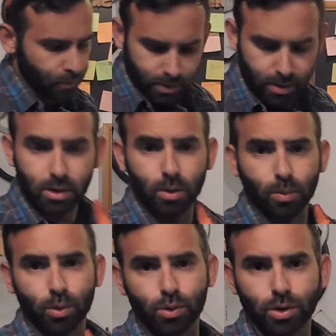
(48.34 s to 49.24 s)
This is the
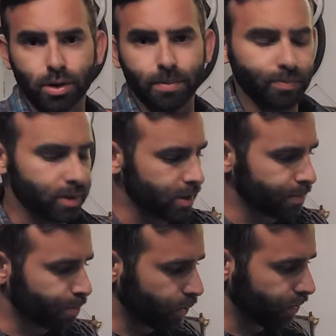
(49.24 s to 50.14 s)
Rooster.
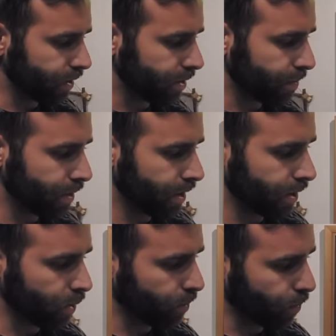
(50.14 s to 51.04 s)
He's proven to be a
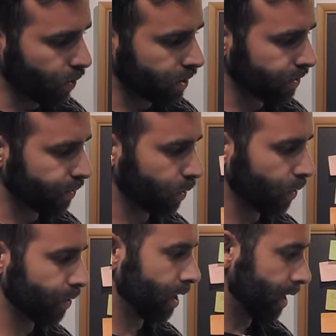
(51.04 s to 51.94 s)
little bit more difficult than